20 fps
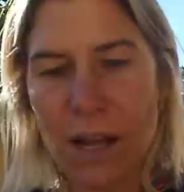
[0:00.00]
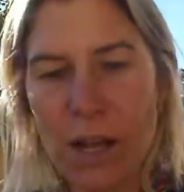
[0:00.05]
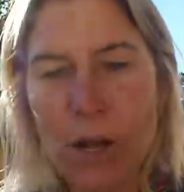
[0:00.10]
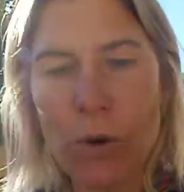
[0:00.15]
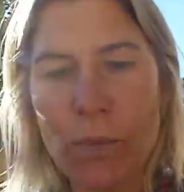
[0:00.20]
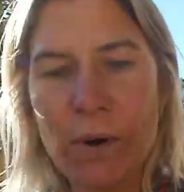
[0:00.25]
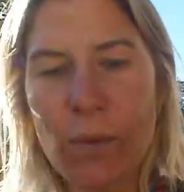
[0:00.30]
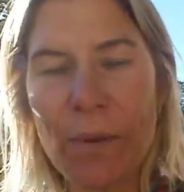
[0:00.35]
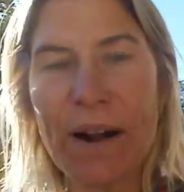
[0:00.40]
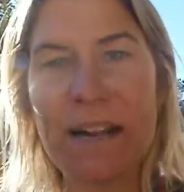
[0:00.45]

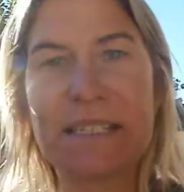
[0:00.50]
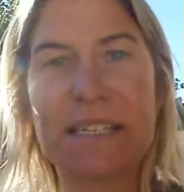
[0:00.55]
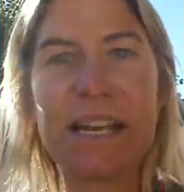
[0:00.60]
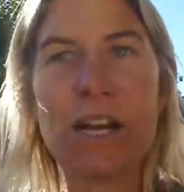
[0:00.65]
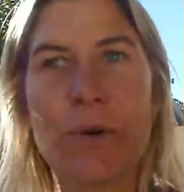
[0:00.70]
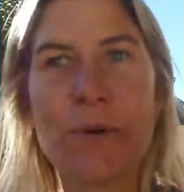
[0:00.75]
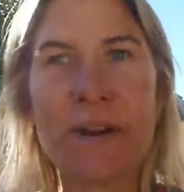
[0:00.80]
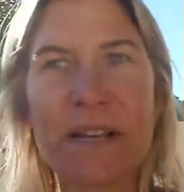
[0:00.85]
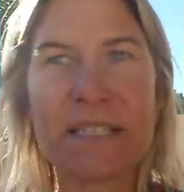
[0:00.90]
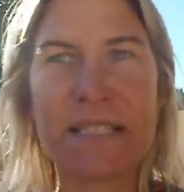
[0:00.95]
we want to
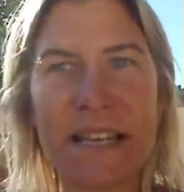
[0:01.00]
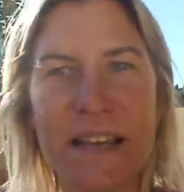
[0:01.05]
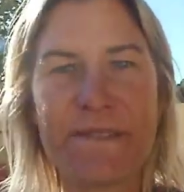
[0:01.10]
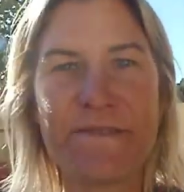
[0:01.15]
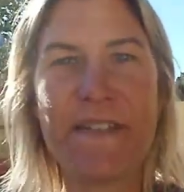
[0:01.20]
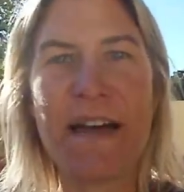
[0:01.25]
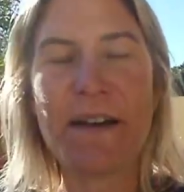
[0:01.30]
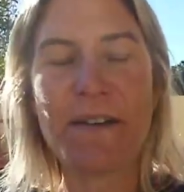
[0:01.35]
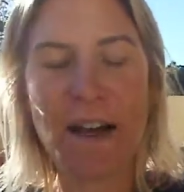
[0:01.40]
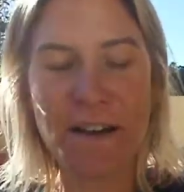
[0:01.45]
decrease the
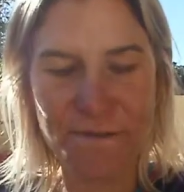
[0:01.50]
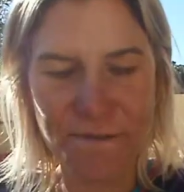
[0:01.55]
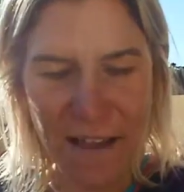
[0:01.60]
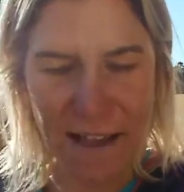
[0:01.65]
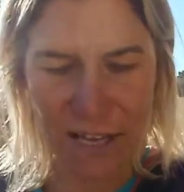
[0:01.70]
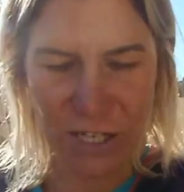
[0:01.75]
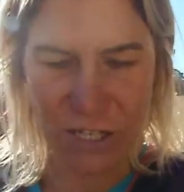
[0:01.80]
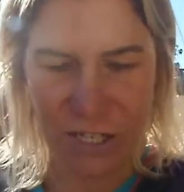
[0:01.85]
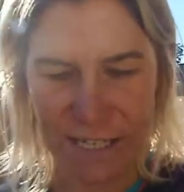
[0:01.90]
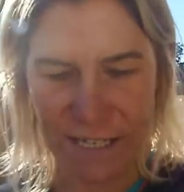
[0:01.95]

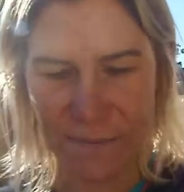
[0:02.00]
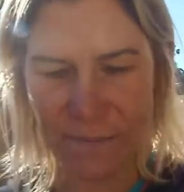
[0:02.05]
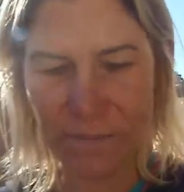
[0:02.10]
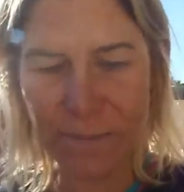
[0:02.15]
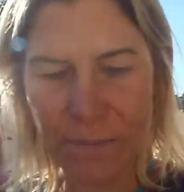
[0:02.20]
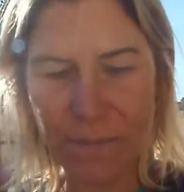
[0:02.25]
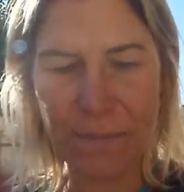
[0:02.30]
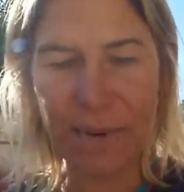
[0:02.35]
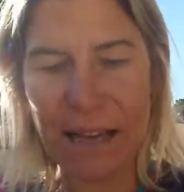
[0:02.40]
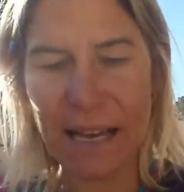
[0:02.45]
affection
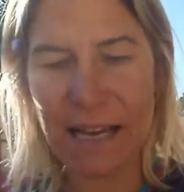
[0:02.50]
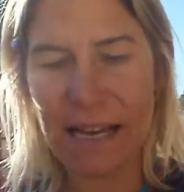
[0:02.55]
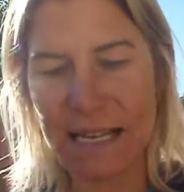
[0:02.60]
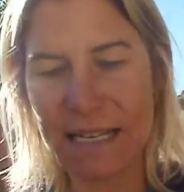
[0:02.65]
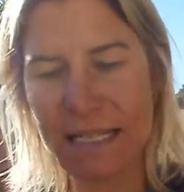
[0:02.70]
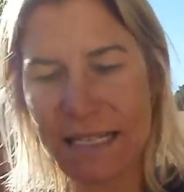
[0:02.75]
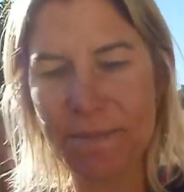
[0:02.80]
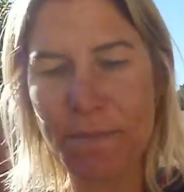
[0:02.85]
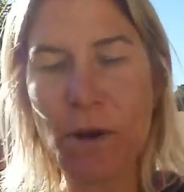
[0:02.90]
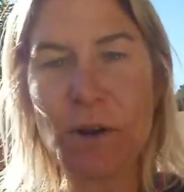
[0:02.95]

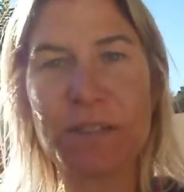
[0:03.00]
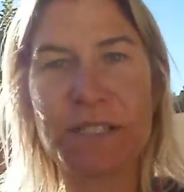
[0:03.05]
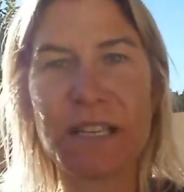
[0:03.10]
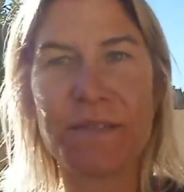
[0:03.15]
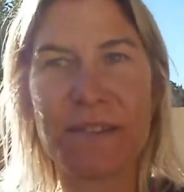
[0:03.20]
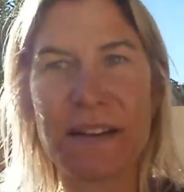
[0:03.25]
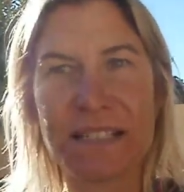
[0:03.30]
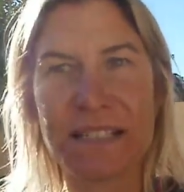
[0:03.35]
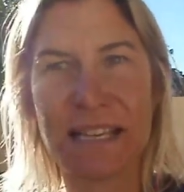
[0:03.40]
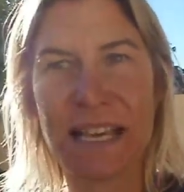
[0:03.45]
because most of
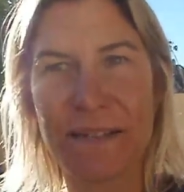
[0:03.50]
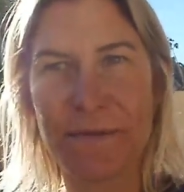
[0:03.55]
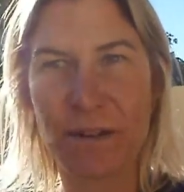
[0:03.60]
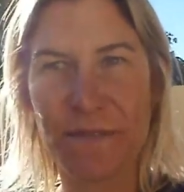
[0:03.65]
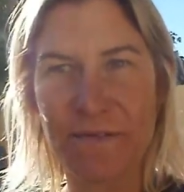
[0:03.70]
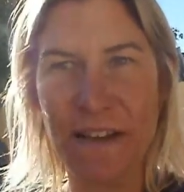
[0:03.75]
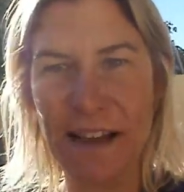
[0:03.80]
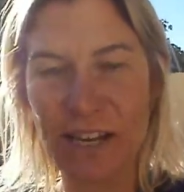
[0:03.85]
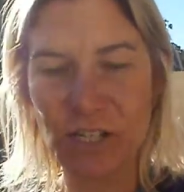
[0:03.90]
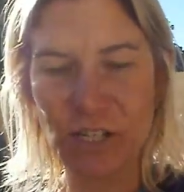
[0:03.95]
us give
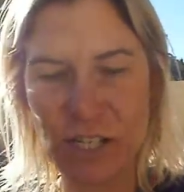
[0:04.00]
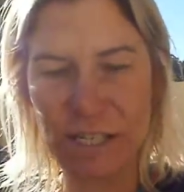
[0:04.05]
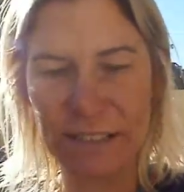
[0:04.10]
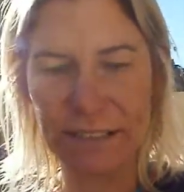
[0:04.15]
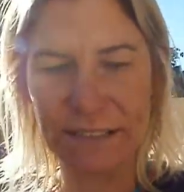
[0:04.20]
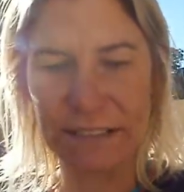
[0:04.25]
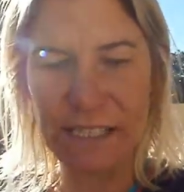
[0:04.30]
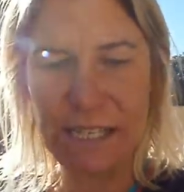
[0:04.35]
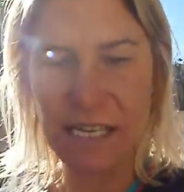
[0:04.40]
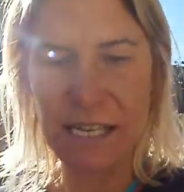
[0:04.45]

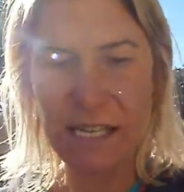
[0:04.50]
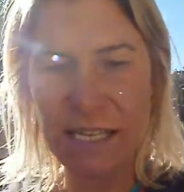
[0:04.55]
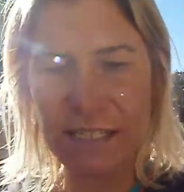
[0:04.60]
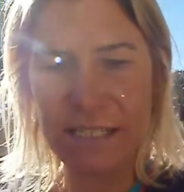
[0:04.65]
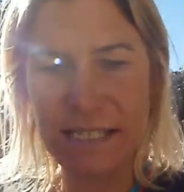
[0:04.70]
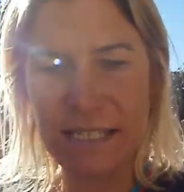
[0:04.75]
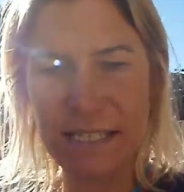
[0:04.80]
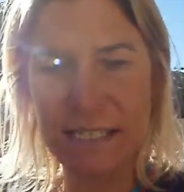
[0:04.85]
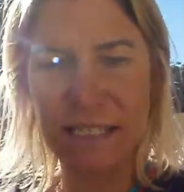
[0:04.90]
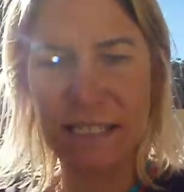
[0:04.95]
affection
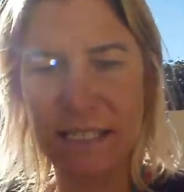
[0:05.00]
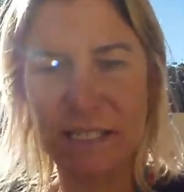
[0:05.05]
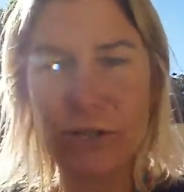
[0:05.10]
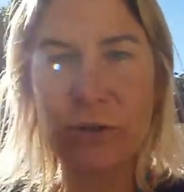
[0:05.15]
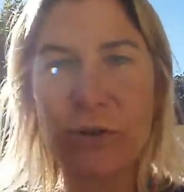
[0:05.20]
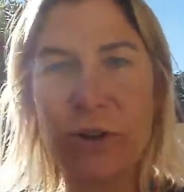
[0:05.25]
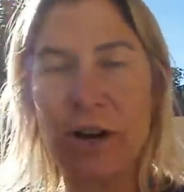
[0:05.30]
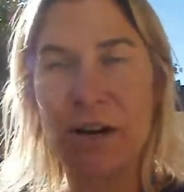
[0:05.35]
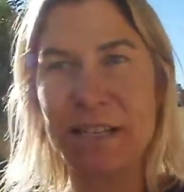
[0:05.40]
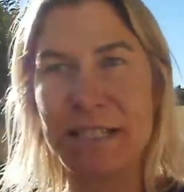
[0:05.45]
to
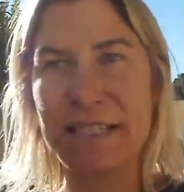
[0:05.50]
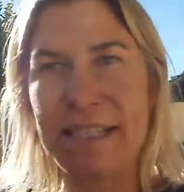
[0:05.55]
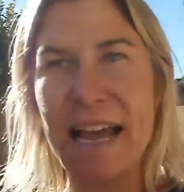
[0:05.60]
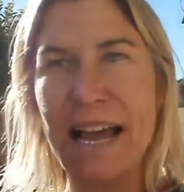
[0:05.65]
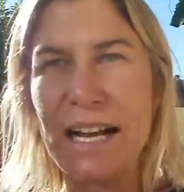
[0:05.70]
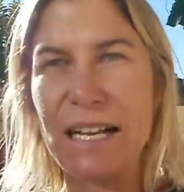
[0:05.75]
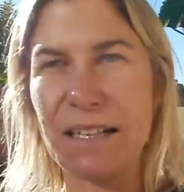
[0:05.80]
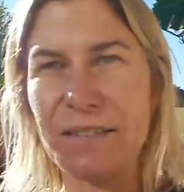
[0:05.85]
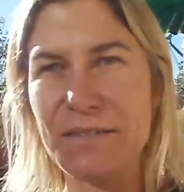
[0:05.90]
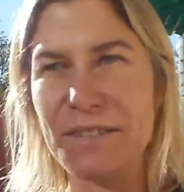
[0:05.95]
suit
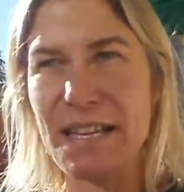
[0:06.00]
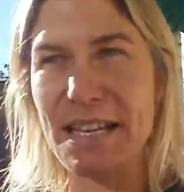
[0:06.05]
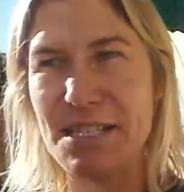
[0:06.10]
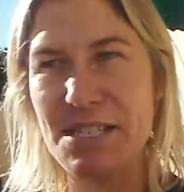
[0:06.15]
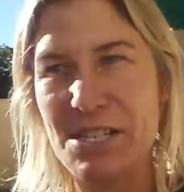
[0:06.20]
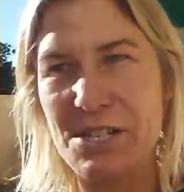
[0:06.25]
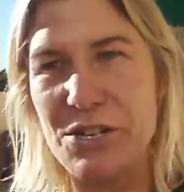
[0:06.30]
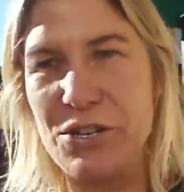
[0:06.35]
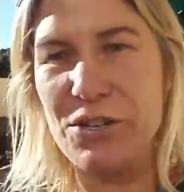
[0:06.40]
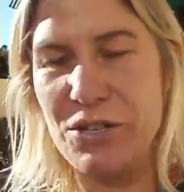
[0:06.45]
ourselves and
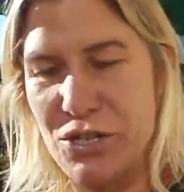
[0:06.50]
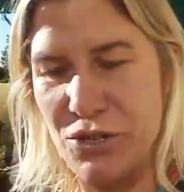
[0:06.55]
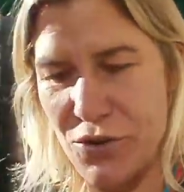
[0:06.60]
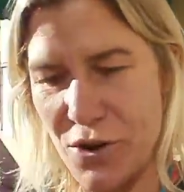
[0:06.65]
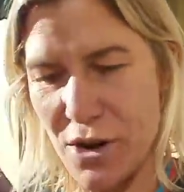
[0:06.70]
to nurture